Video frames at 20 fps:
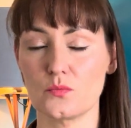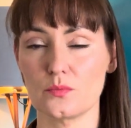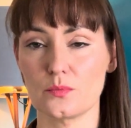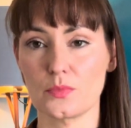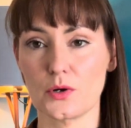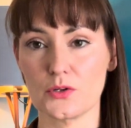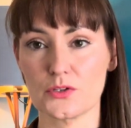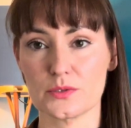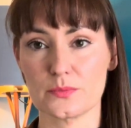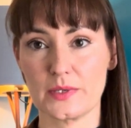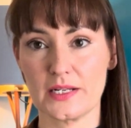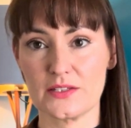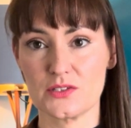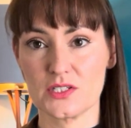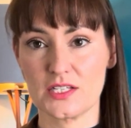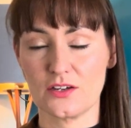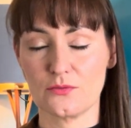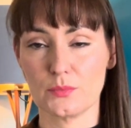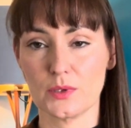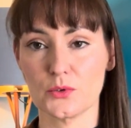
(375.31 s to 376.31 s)

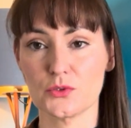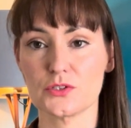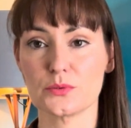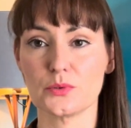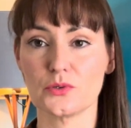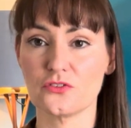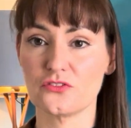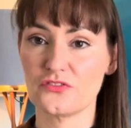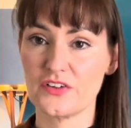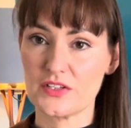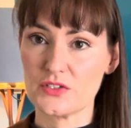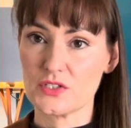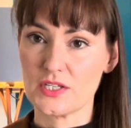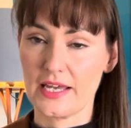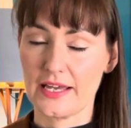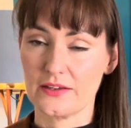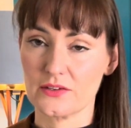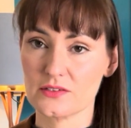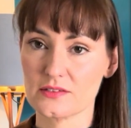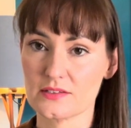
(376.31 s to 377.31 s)
possibility of multiple
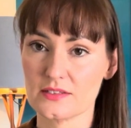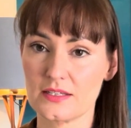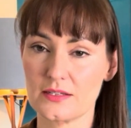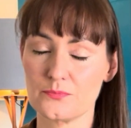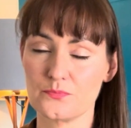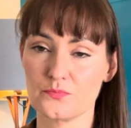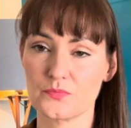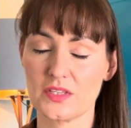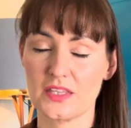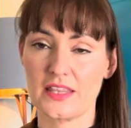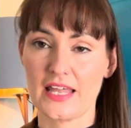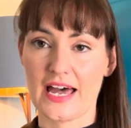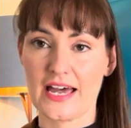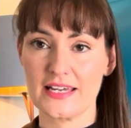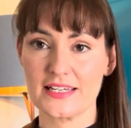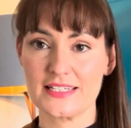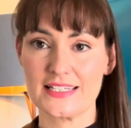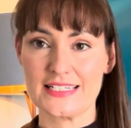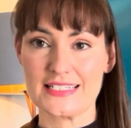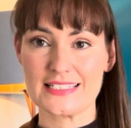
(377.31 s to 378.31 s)
fittings, that
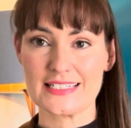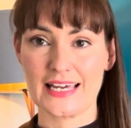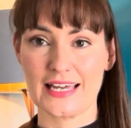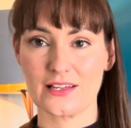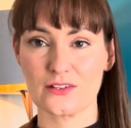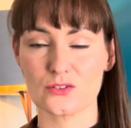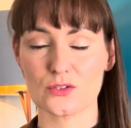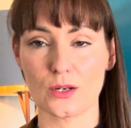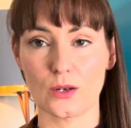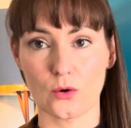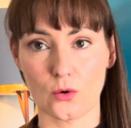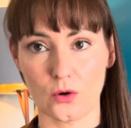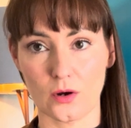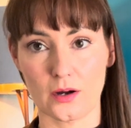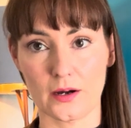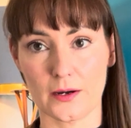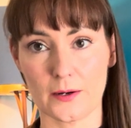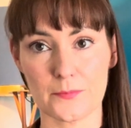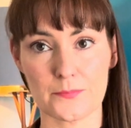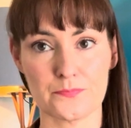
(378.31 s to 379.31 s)
it takes
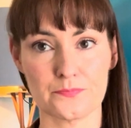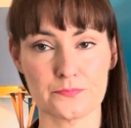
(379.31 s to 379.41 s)
longer.